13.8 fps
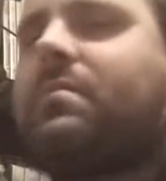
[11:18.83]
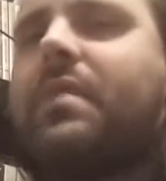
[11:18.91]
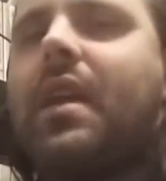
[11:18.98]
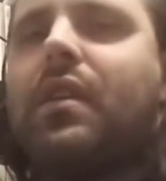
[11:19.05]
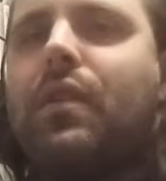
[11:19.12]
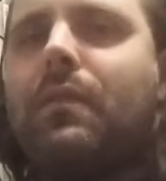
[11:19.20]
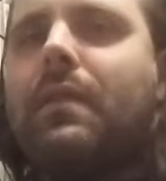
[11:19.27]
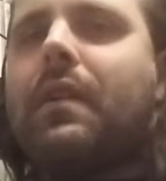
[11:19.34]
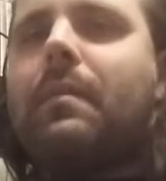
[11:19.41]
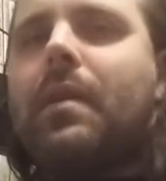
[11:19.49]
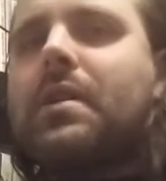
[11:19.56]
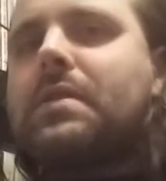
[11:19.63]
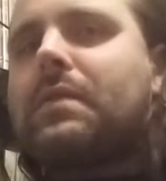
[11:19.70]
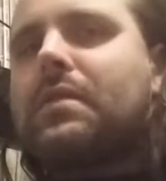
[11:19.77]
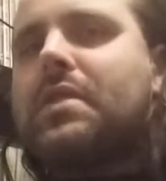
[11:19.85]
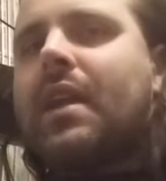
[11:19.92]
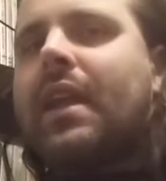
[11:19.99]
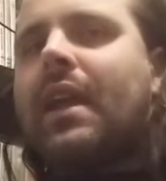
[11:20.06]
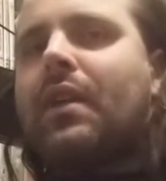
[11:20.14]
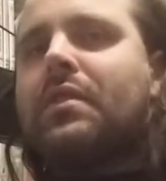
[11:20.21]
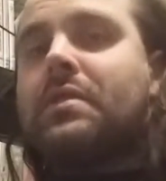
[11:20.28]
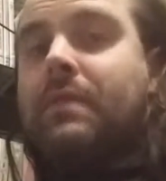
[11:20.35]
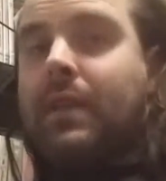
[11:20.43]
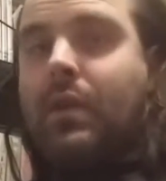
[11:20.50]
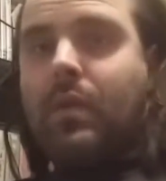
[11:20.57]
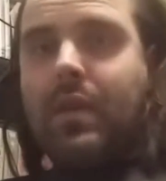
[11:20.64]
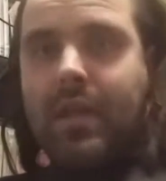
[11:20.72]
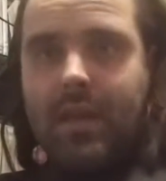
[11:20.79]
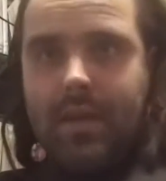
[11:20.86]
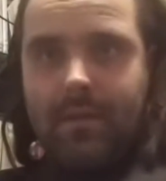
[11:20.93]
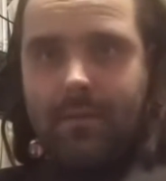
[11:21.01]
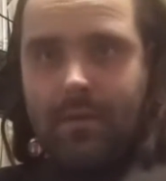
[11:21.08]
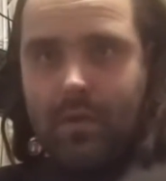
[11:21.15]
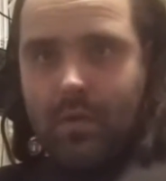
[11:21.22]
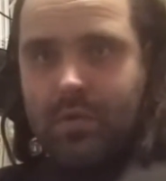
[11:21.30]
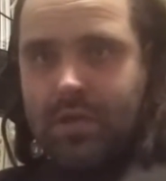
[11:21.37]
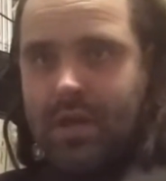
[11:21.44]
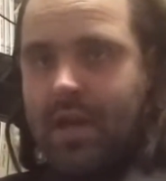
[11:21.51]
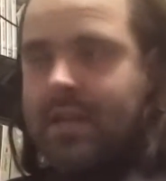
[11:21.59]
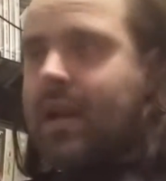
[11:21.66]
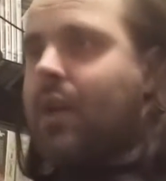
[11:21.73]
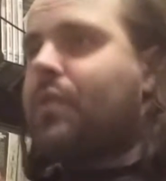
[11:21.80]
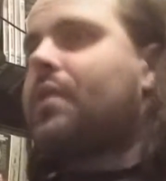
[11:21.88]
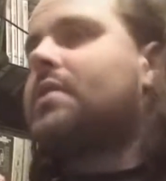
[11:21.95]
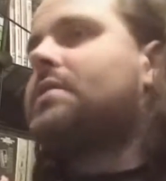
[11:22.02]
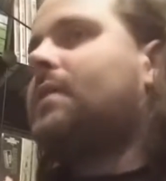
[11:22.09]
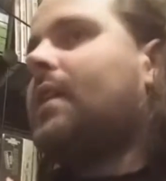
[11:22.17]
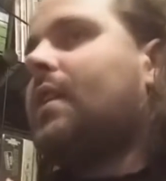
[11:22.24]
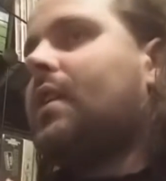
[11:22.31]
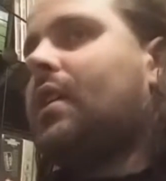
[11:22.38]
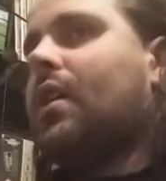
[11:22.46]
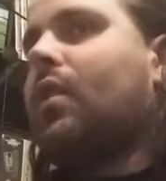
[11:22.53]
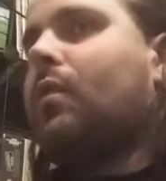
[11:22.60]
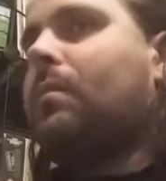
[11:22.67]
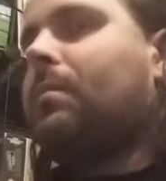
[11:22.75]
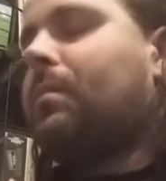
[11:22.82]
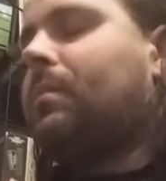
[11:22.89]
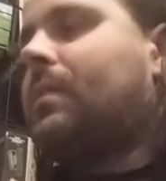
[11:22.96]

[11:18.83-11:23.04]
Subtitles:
thank you very much for checking out this video. If you checked out this video,